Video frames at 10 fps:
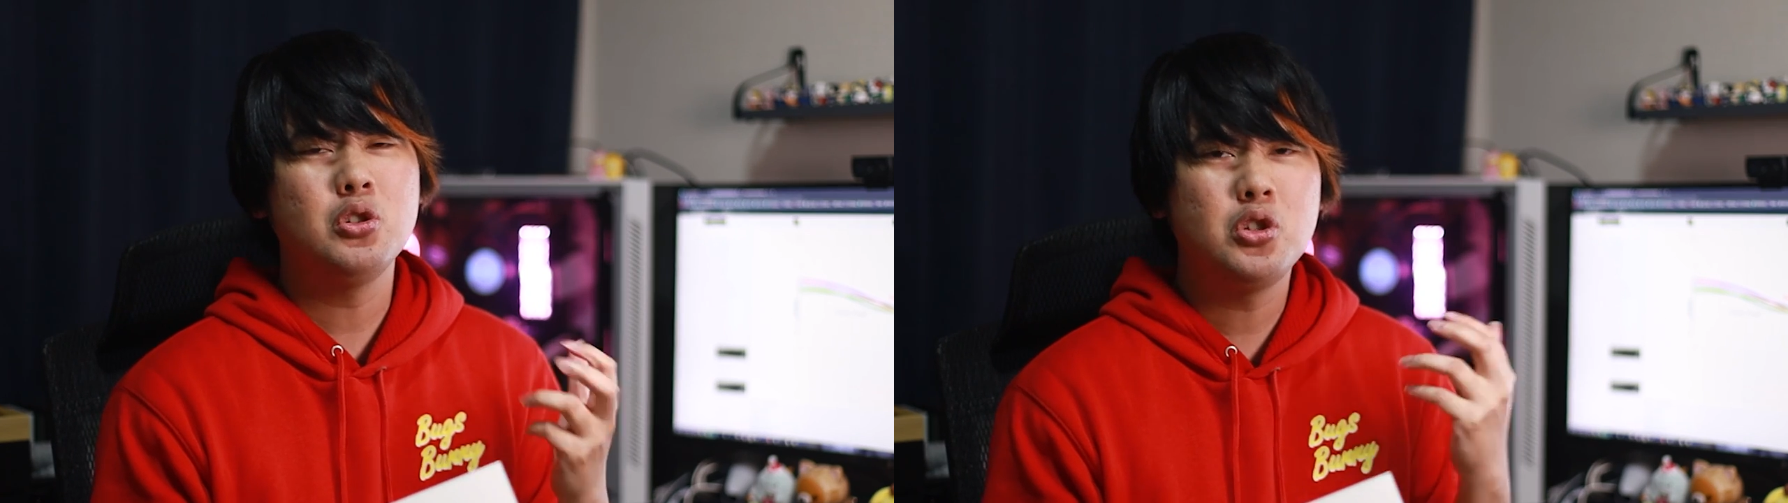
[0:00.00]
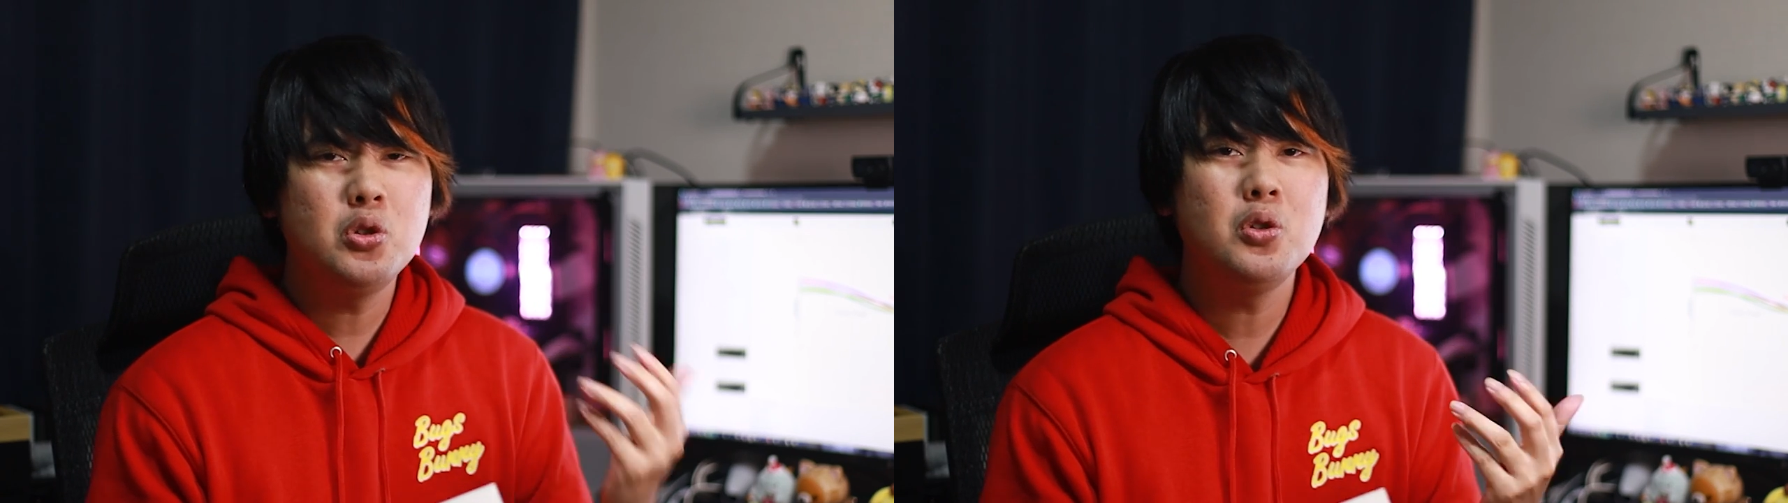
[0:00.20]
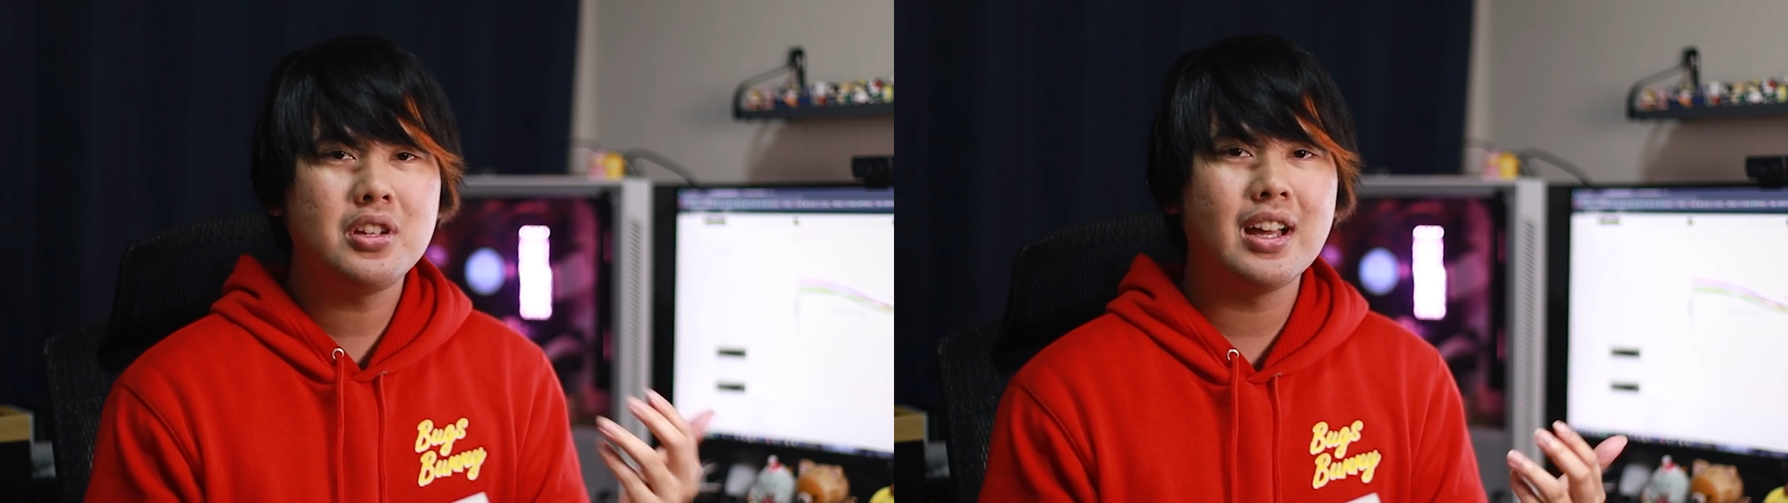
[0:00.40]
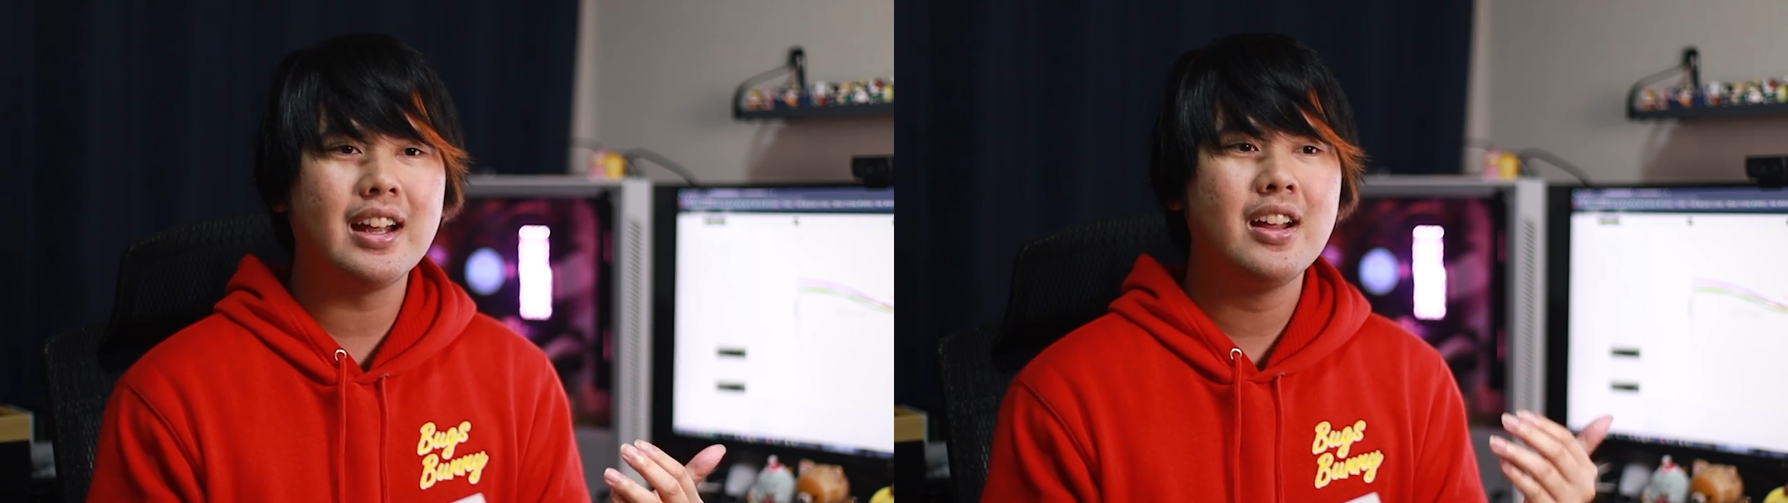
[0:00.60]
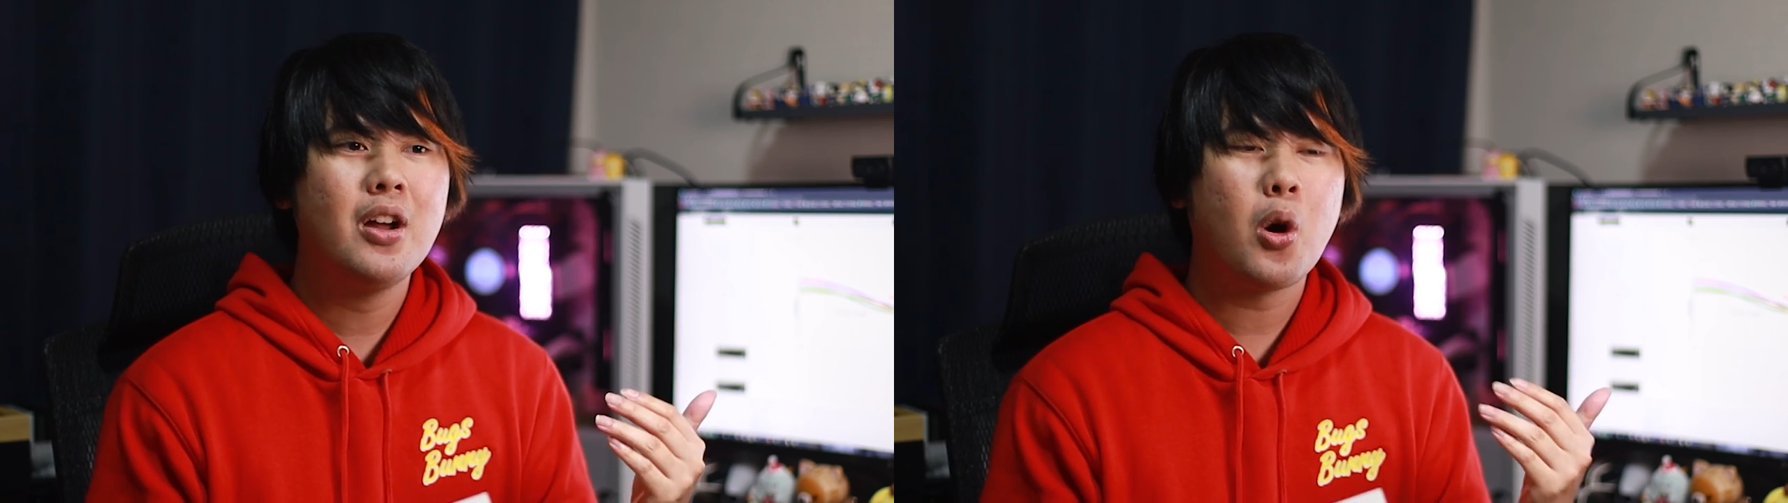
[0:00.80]
you do
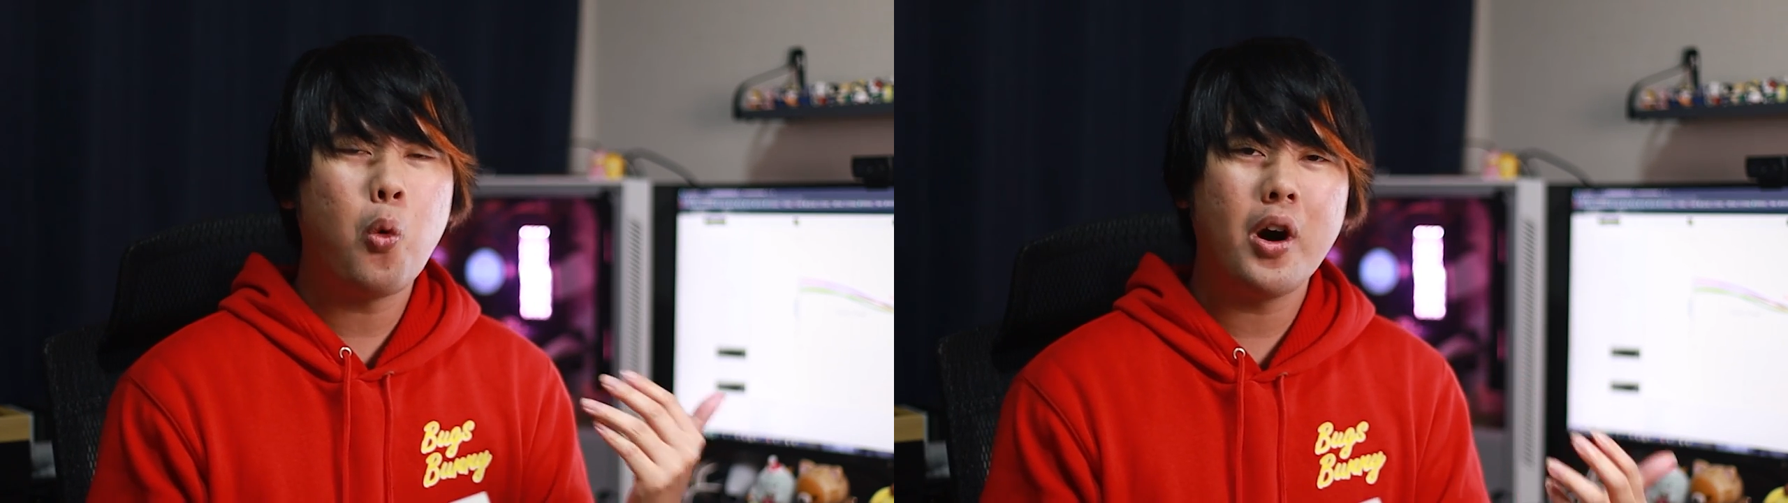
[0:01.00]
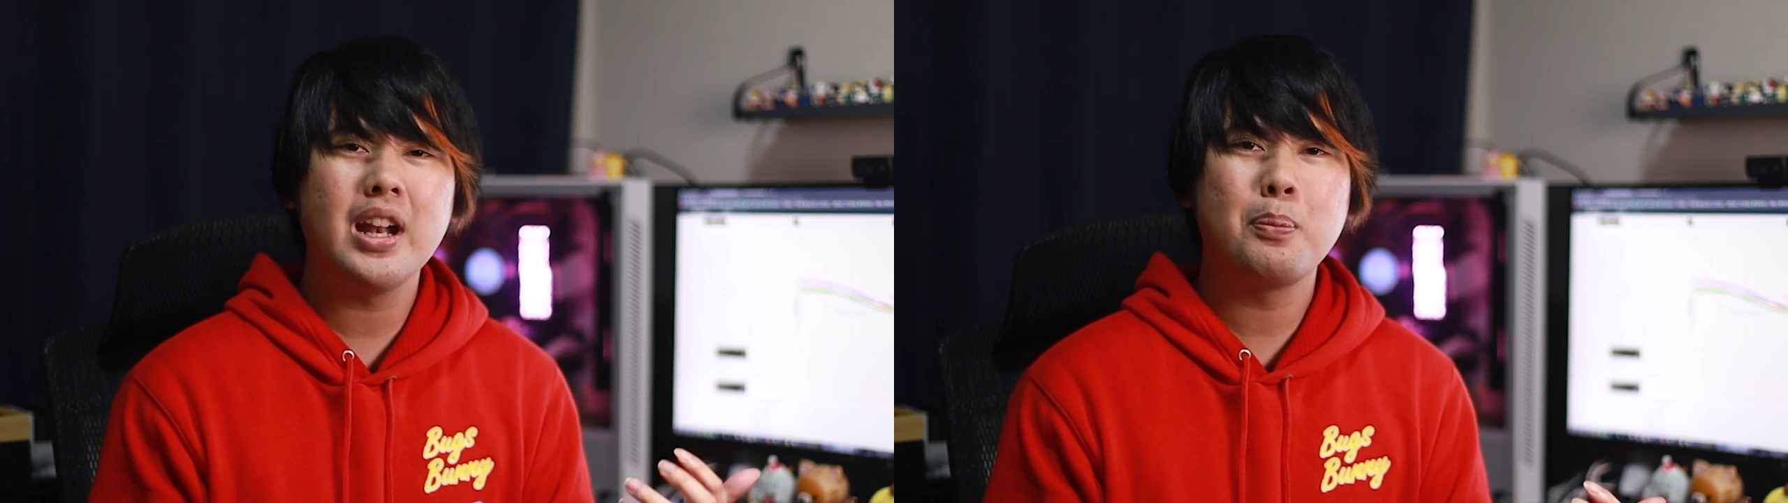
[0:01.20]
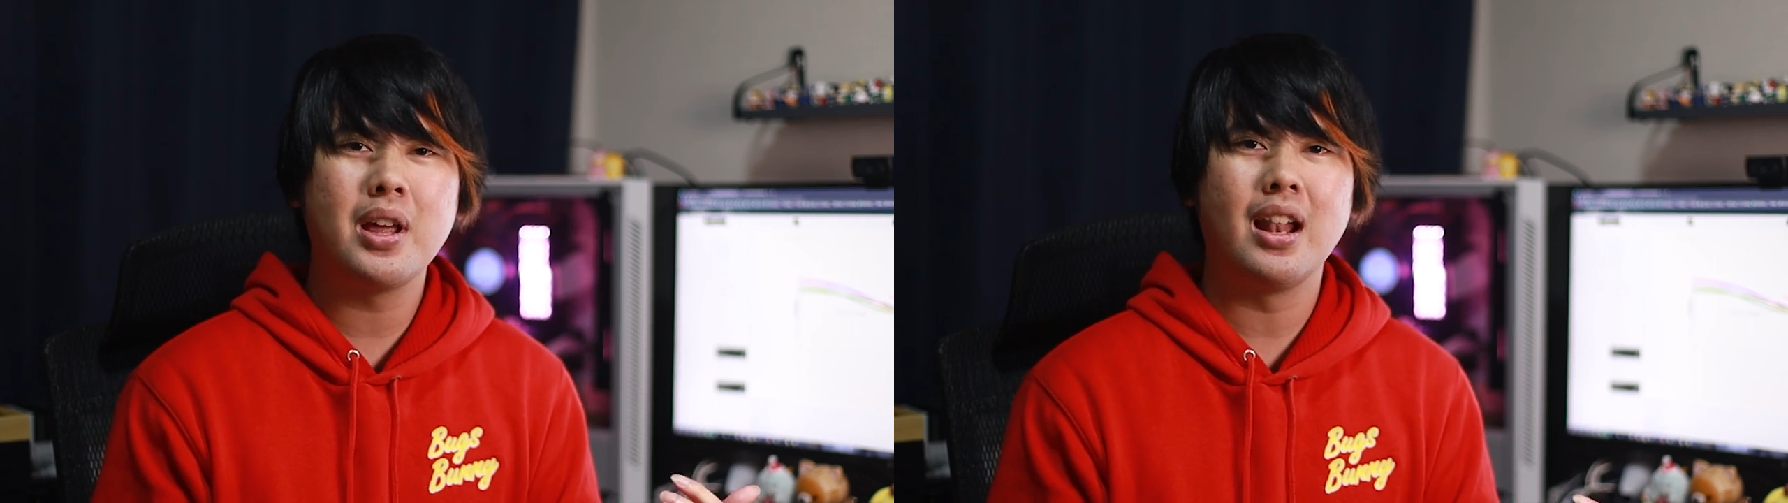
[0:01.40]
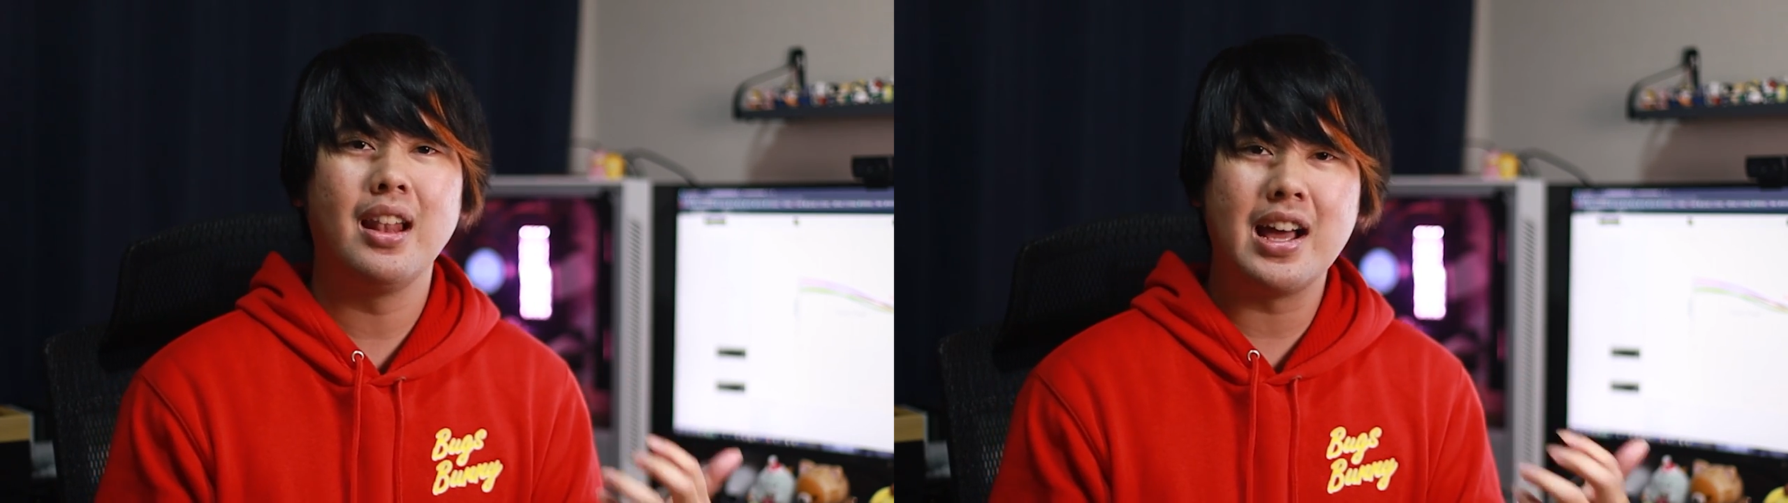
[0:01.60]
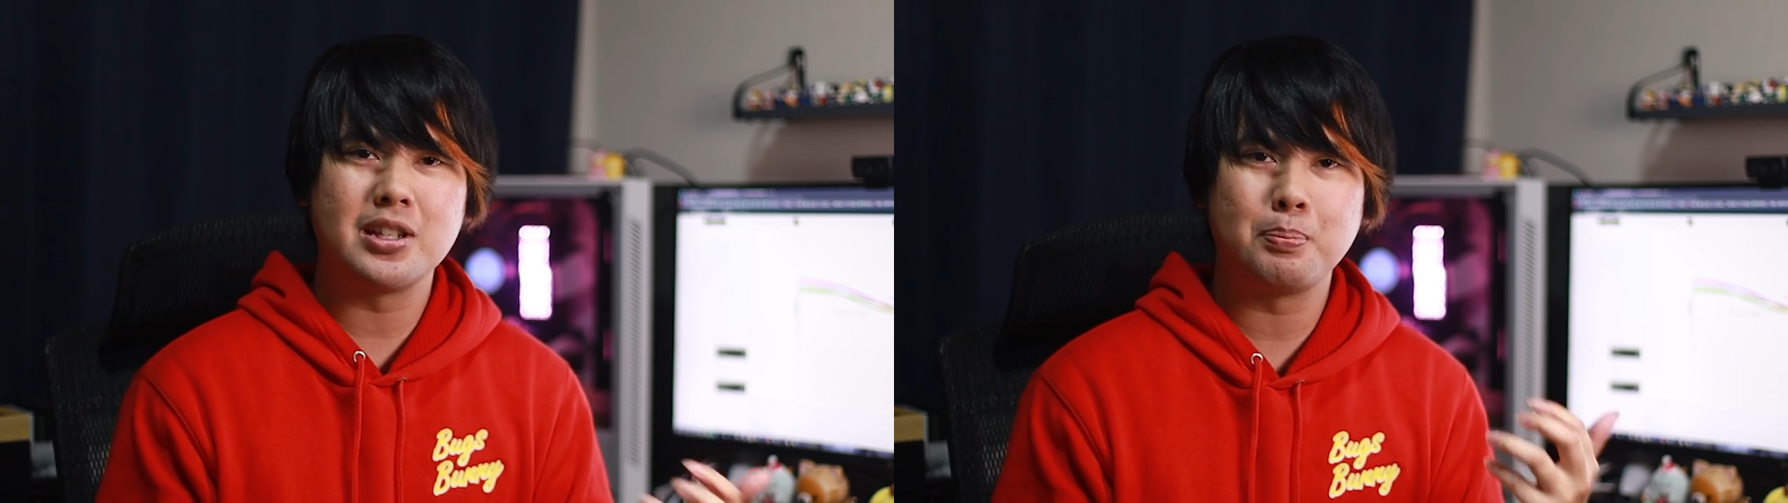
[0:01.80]
get quite a bit
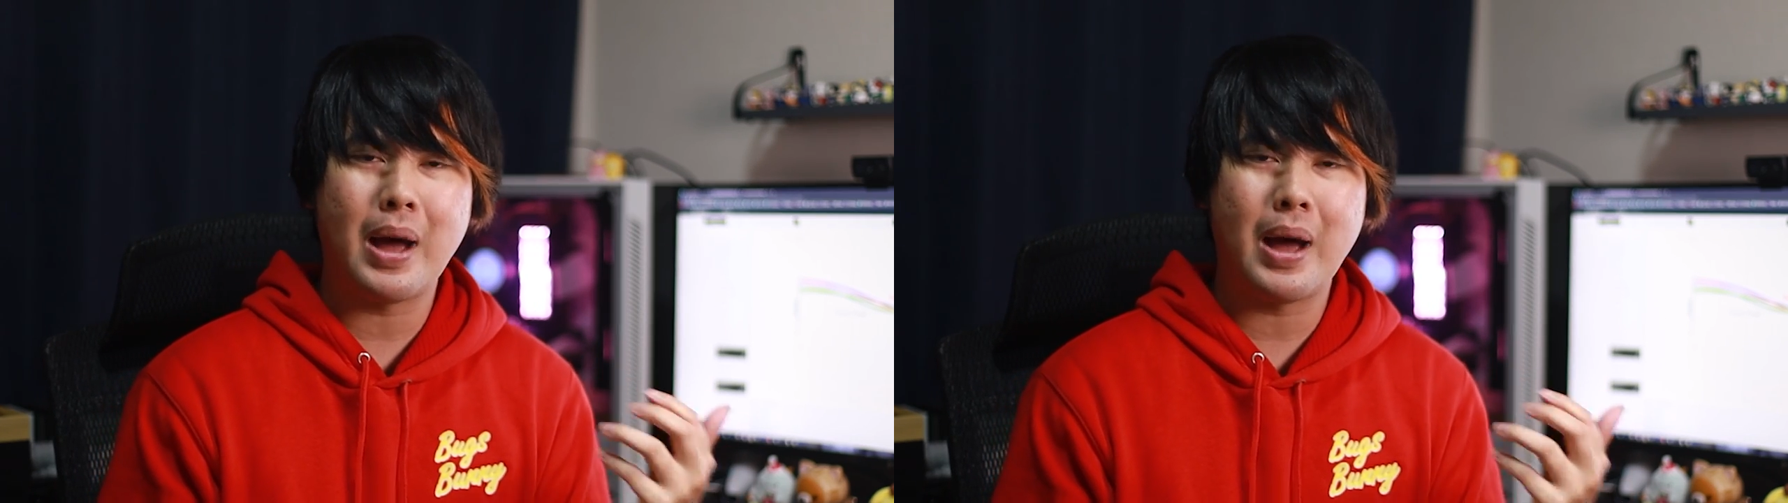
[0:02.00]
less